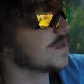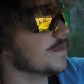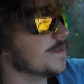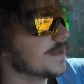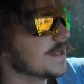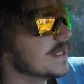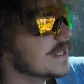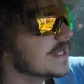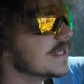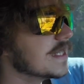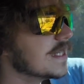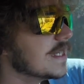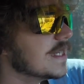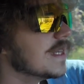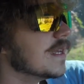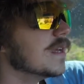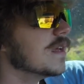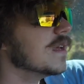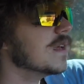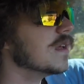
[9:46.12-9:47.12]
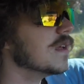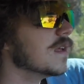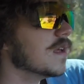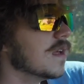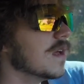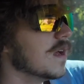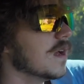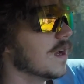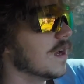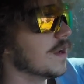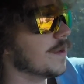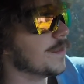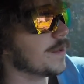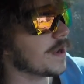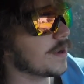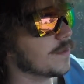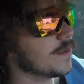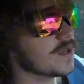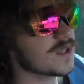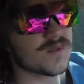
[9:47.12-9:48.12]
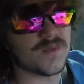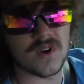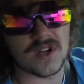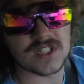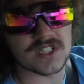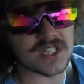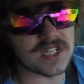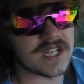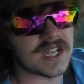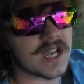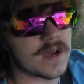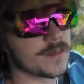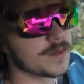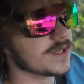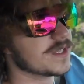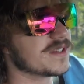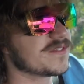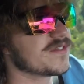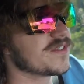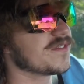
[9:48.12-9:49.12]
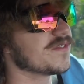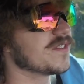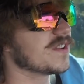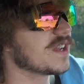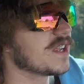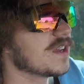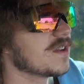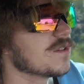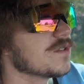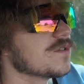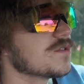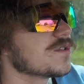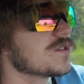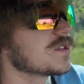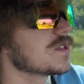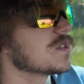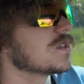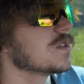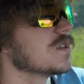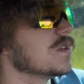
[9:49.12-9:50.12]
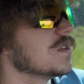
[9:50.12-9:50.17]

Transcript: completely, but I was watching a couple different videos.